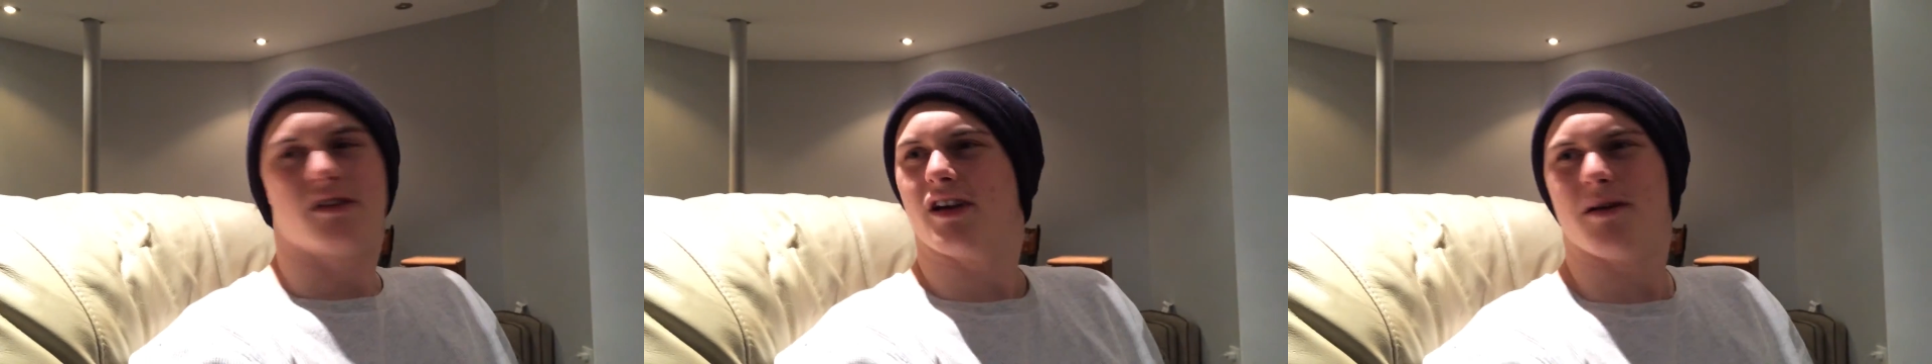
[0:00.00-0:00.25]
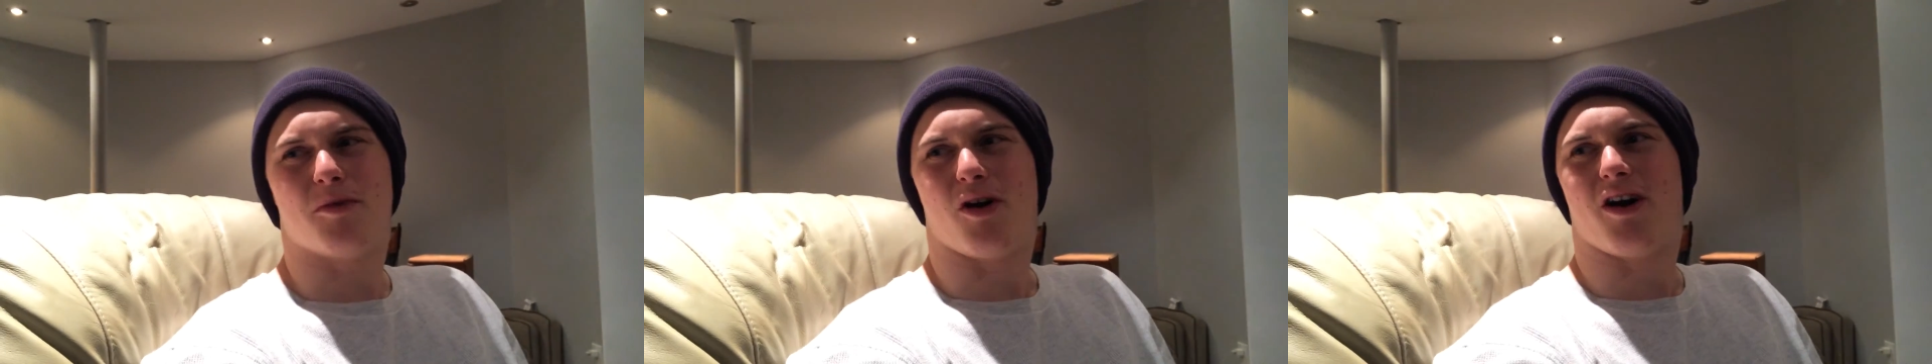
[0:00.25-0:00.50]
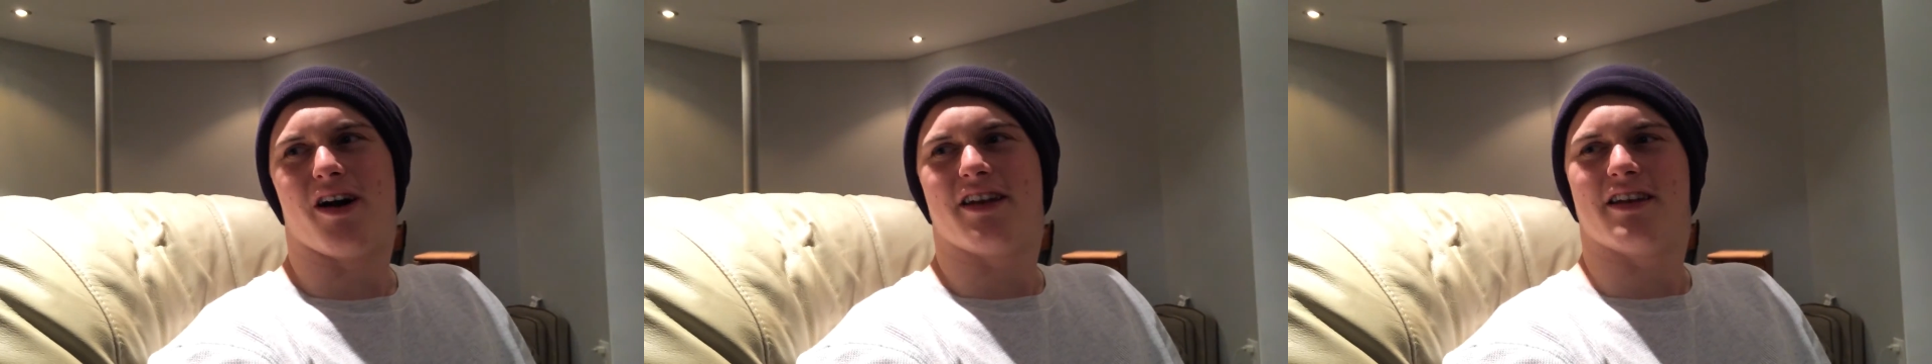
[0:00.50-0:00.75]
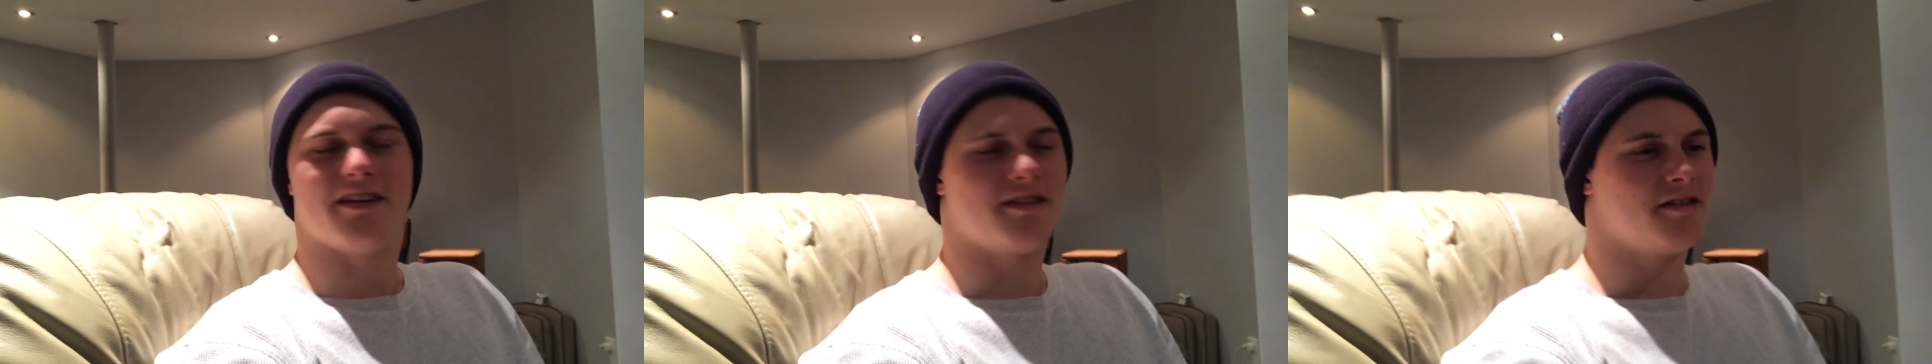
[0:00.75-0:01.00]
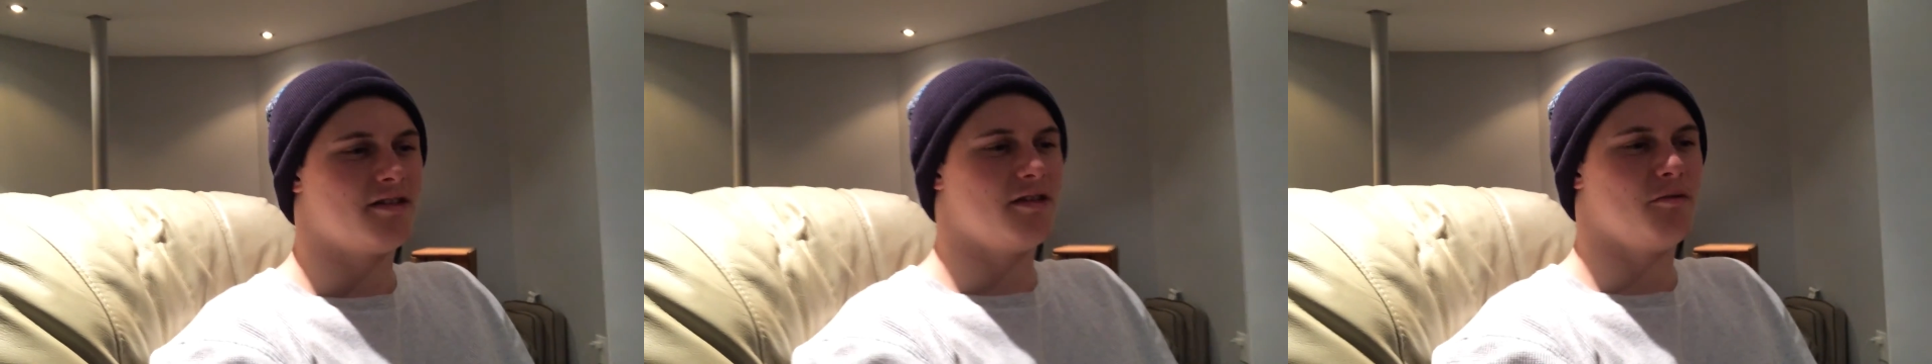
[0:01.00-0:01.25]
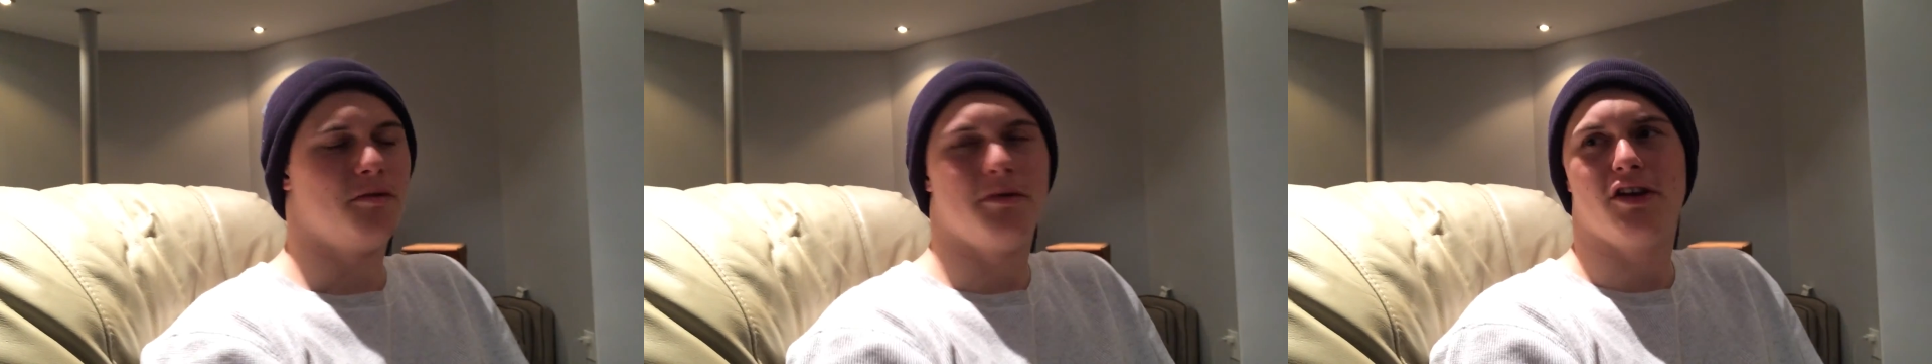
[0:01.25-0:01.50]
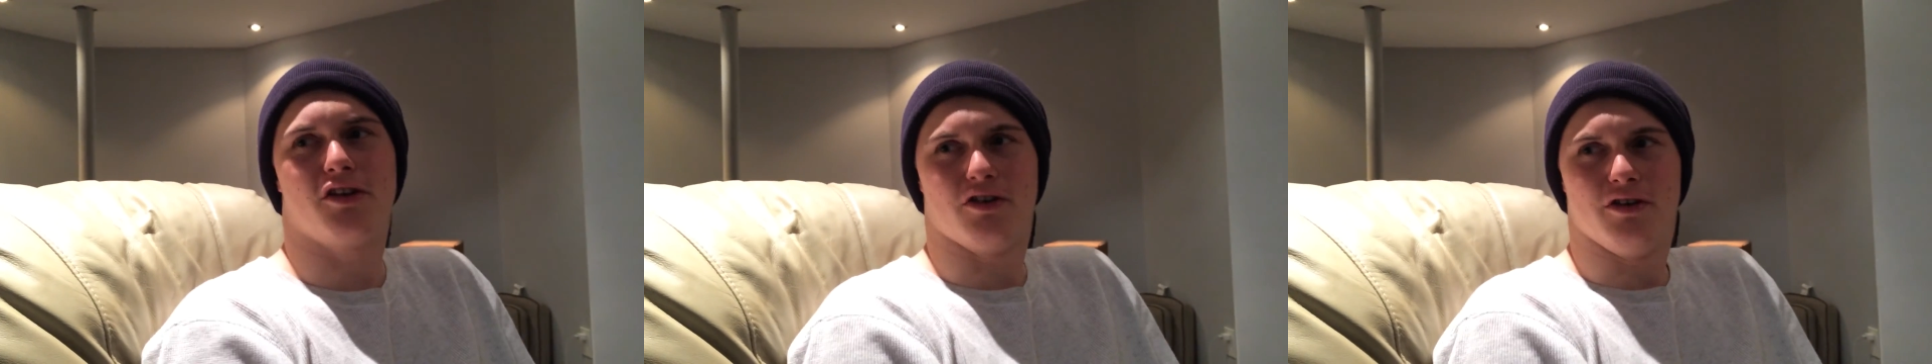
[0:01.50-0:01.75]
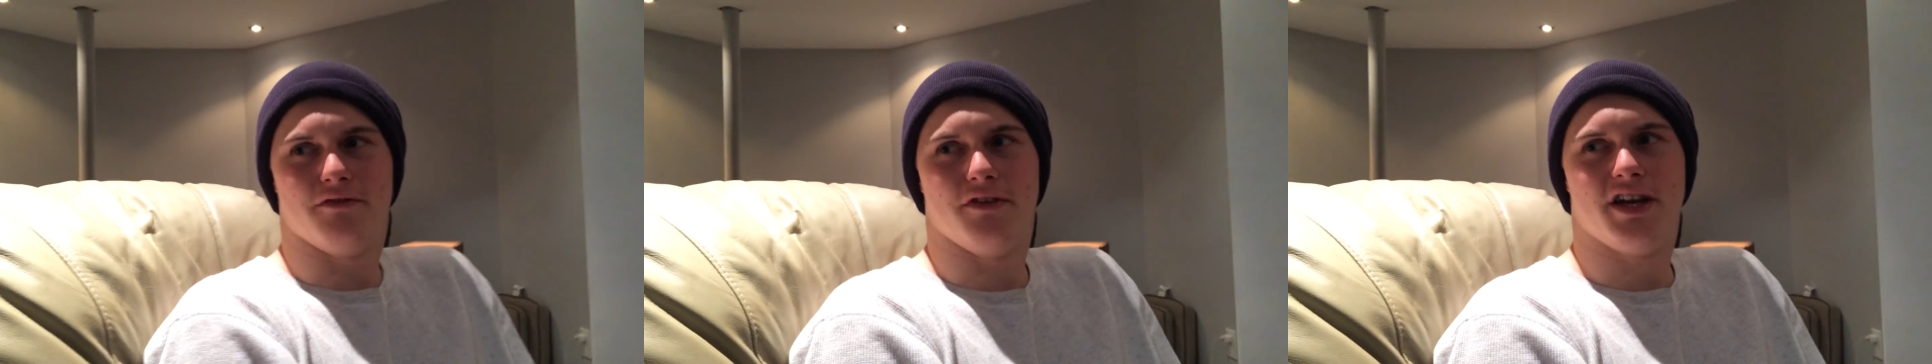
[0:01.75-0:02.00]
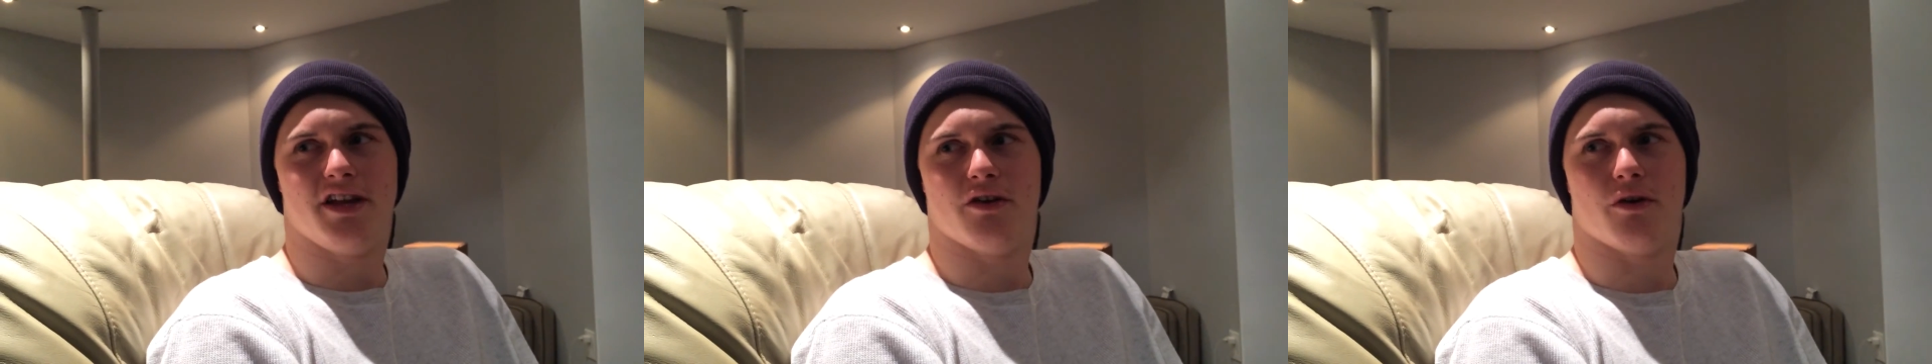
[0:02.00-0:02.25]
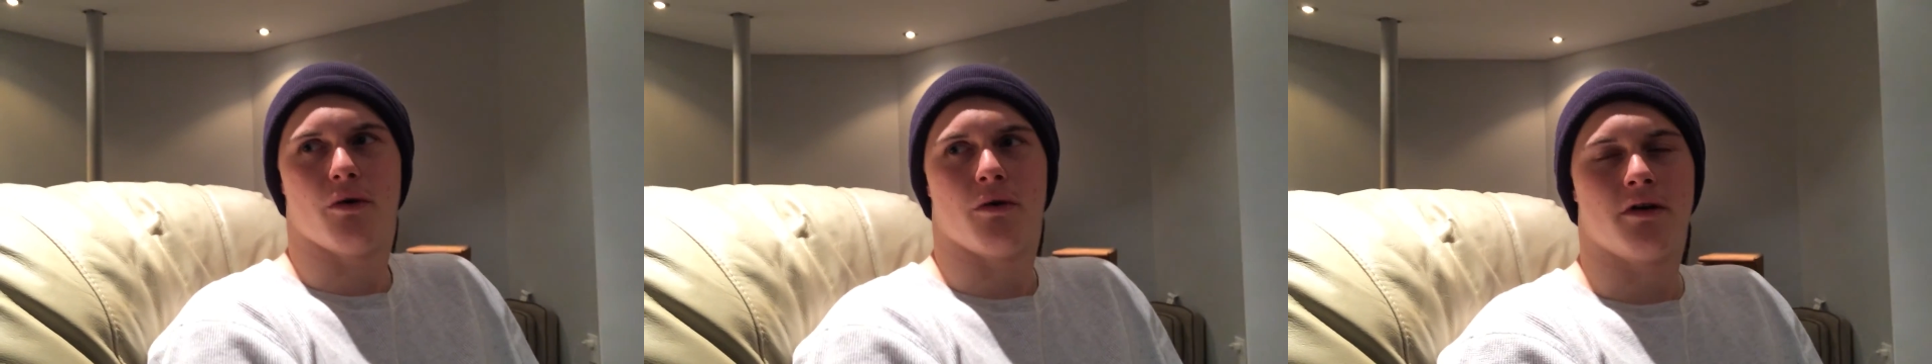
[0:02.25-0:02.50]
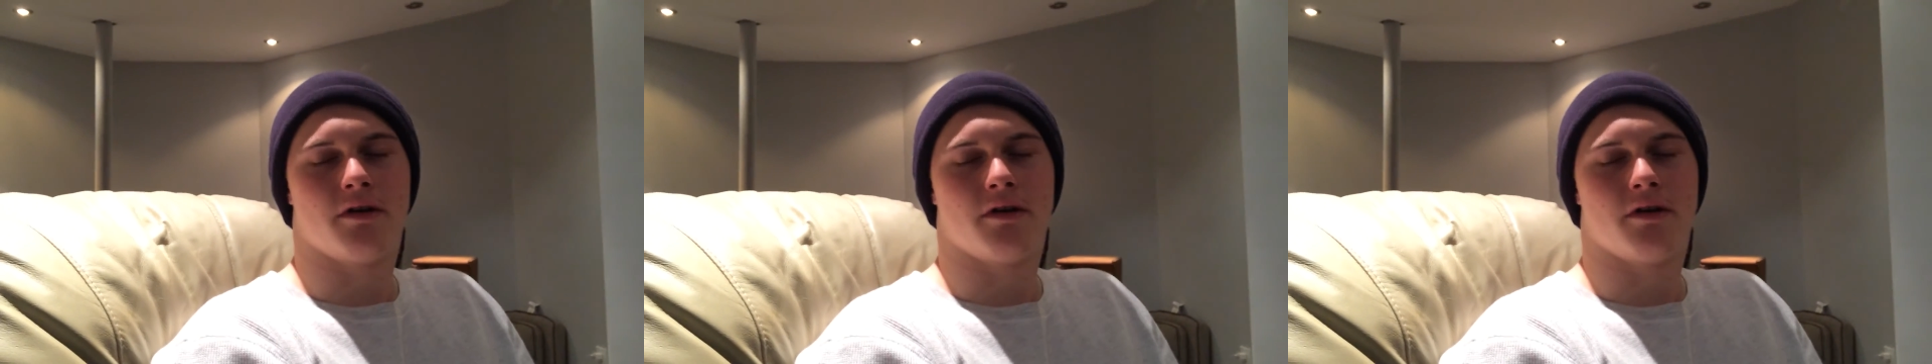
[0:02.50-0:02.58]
Come on, that would have been a good video.